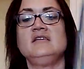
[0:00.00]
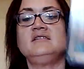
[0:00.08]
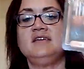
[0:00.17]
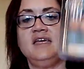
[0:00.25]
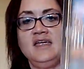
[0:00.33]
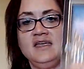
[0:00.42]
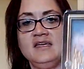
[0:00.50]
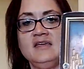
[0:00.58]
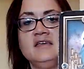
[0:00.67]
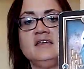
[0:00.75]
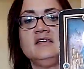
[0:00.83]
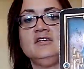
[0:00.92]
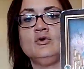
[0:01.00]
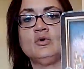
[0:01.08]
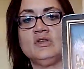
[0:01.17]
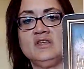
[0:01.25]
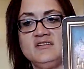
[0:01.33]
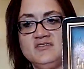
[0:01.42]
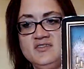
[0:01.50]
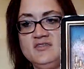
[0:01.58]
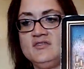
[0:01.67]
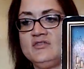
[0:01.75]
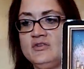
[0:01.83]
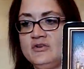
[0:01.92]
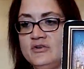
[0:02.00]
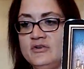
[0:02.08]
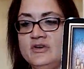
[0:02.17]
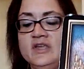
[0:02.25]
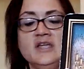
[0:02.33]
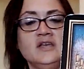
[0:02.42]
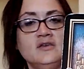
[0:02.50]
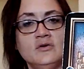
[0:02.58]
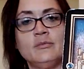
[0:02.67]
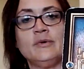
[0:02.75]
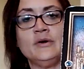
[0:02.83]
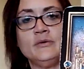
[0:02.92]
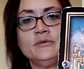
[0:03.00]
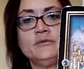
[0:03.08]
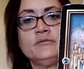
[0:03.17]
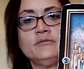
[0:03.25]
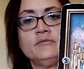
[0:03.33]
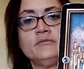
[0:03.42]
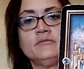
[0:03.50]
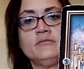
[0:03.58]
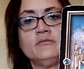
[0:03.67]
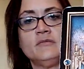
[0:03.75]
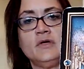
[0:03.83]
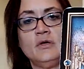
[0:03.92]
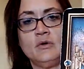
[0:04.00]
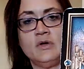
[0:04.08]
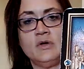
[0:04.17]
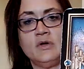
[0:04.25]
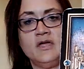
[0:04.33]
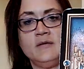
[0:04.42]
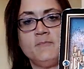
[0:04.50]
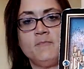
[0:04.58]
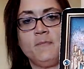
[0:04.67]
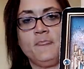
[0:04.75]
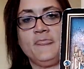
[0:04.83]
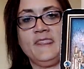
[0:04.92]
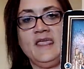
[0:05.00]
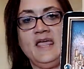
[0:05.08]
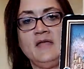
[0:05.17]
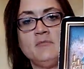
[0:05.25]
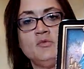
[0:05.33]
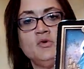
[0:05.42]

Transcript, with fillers: take your lessons learned in your boat, okay, and